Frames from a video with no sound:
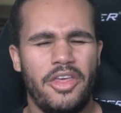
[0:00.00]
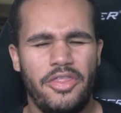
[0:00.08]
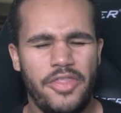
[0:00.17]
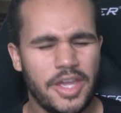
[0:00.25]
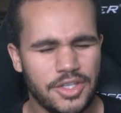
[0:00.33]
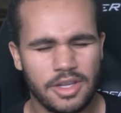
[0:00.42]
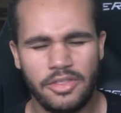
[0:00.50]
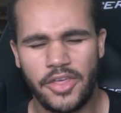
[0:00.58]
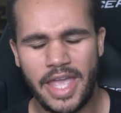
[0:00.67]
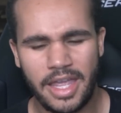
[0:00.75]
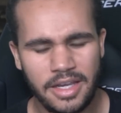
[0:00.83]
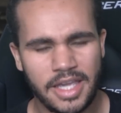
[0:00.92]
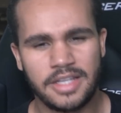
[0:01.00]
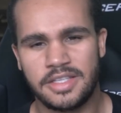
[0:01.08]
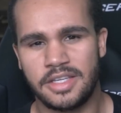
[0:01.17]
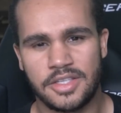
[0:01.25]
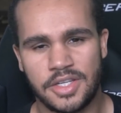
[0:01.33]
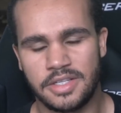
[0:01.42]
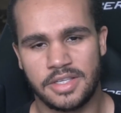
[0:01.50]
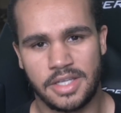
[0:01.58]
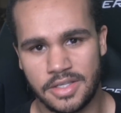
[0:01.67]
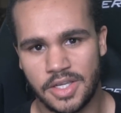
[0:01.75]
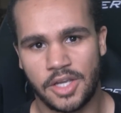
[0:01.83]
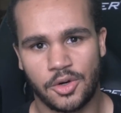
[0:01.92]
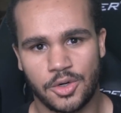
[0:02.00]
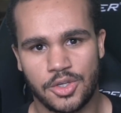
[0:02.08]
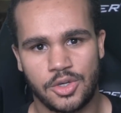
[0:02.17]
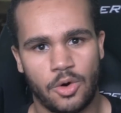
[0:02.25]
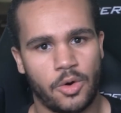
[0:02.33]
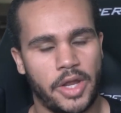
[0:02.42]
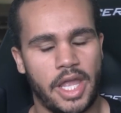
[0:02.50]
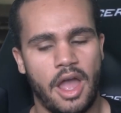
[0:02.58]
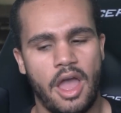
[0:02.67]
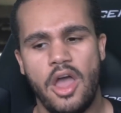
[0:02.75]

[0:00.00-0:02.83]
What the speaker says: The inconsistencies in her story